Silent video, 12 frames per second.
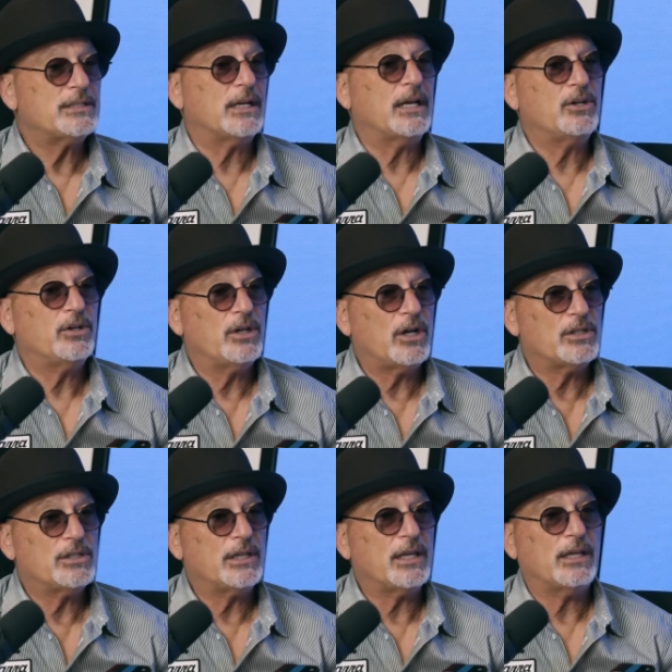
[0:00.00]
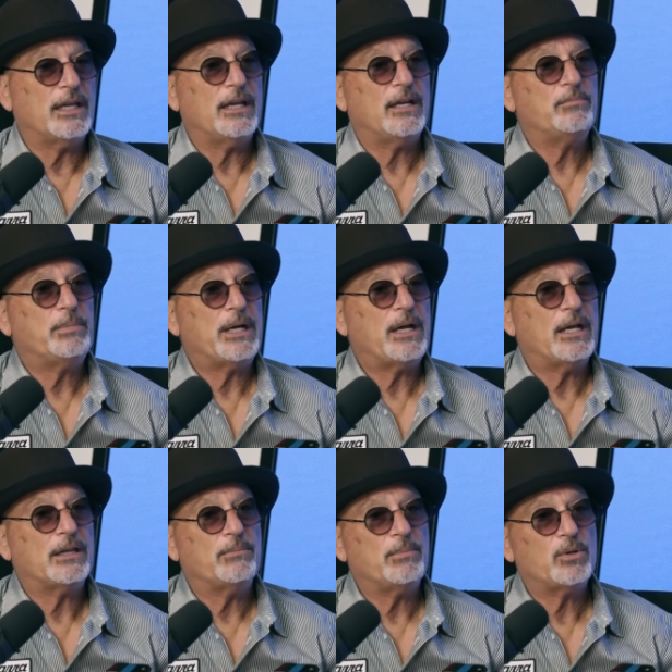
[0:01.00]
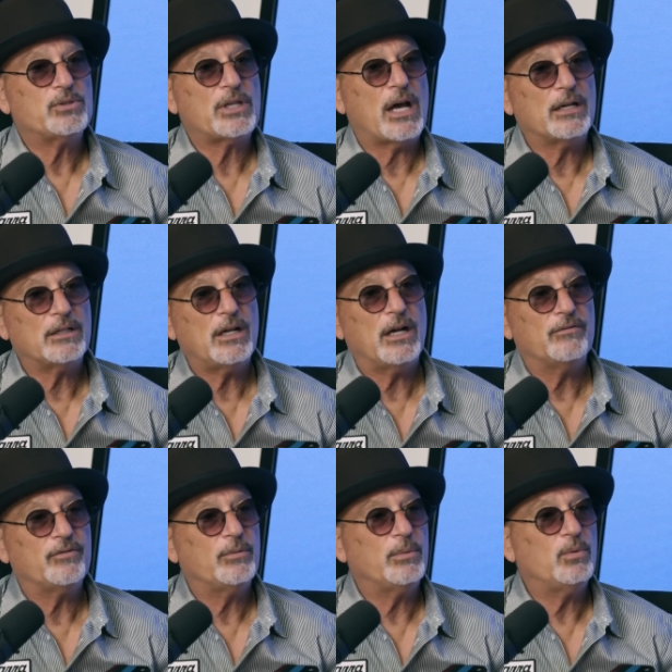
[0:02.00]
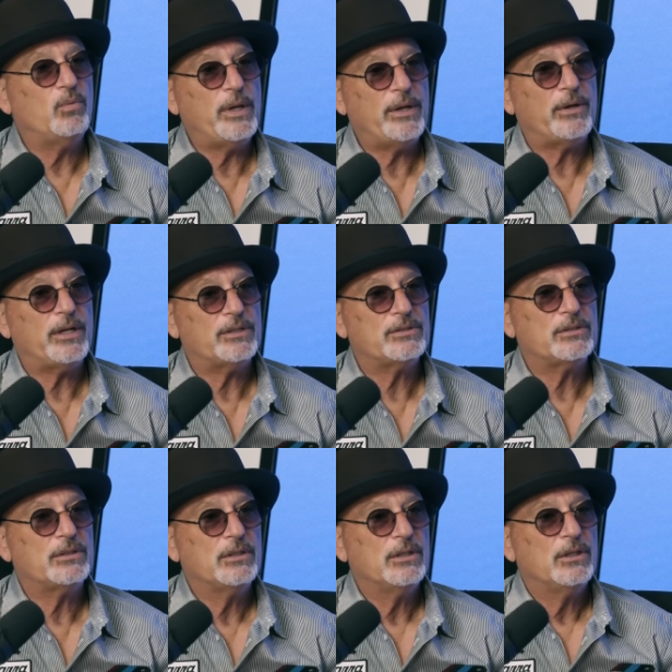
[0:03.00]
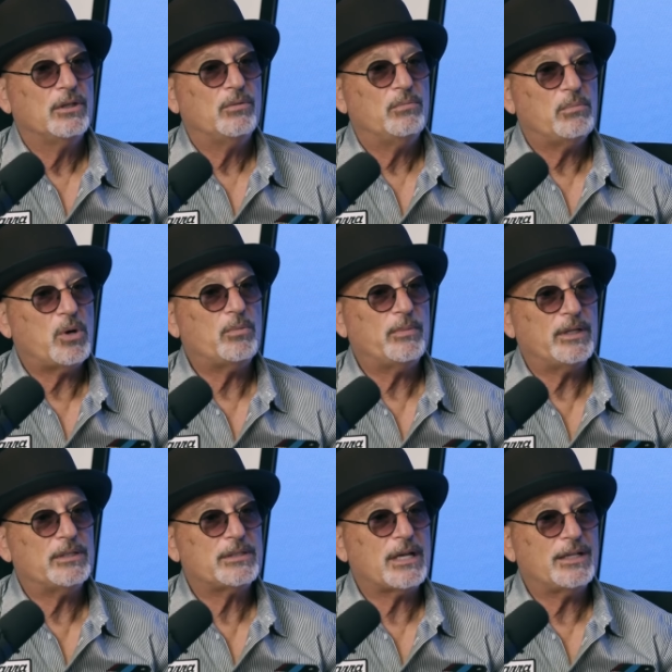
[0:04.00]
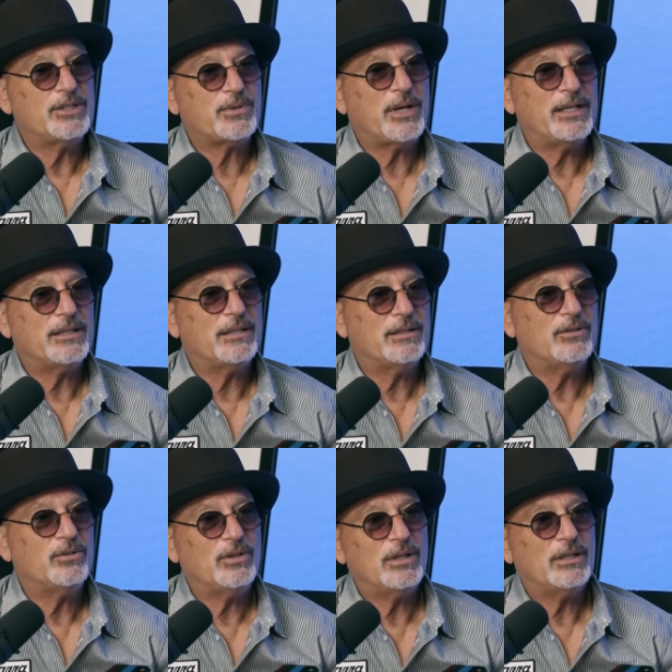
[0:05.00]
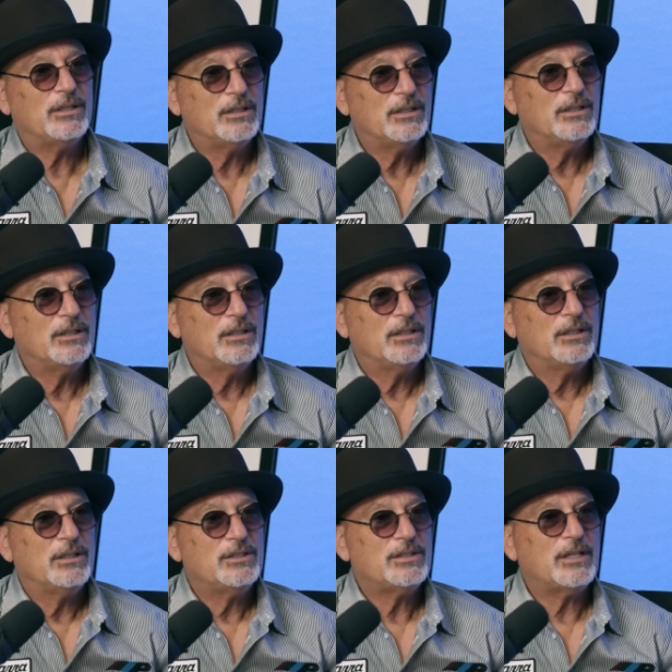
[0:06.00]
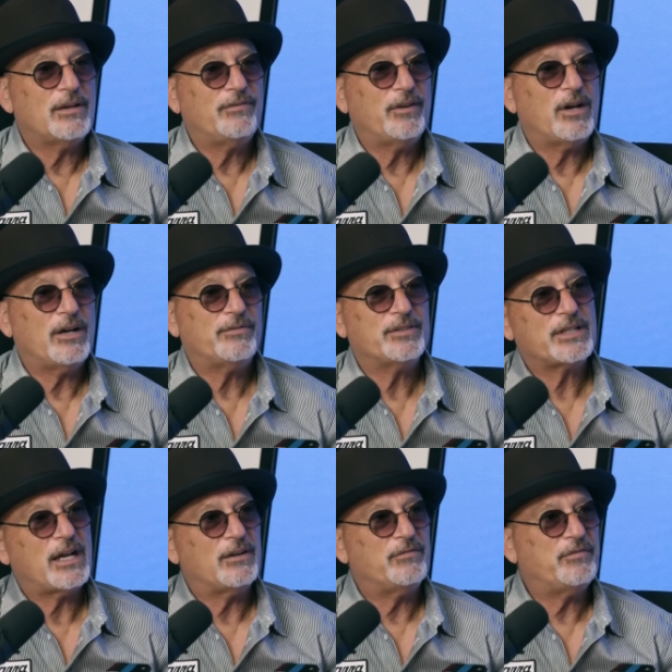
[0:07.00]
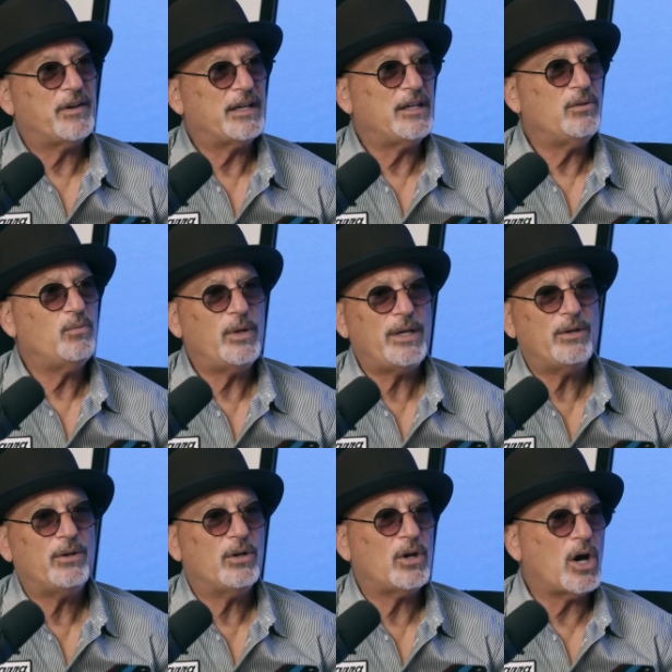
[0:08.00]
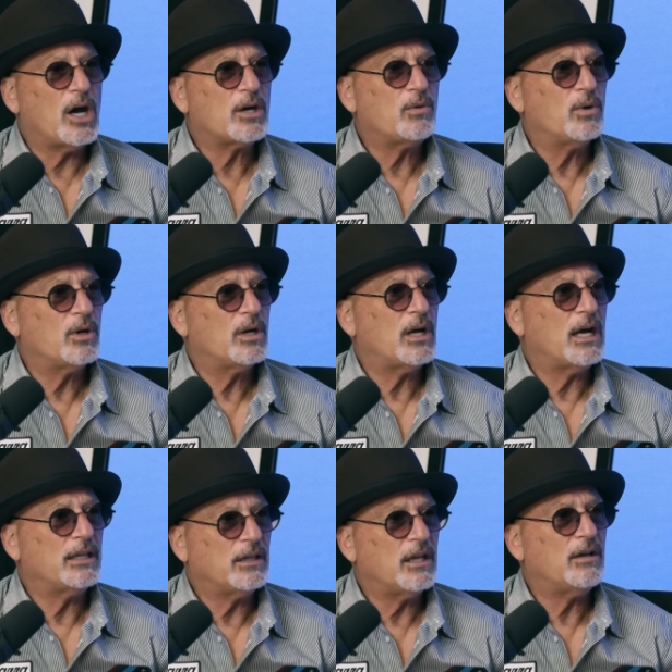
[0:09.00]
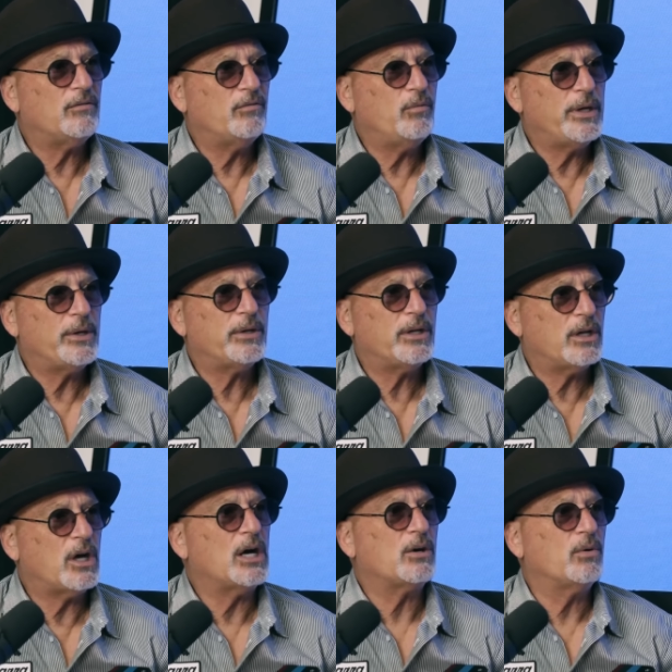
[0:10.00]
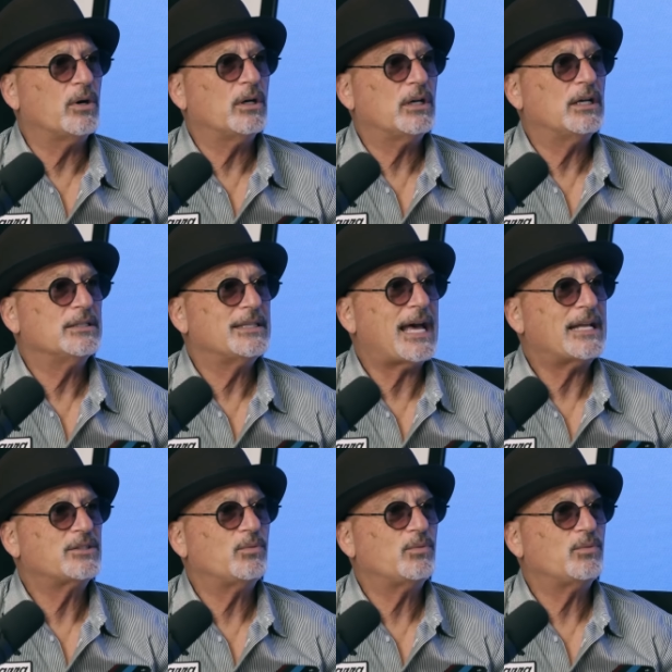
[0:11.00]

and I couldn't articulate it, but at the most uncomfortable, weirdest moments, I tried to uh, slough it off as kind of funny, weird, awkward. I love weird and awkward because that's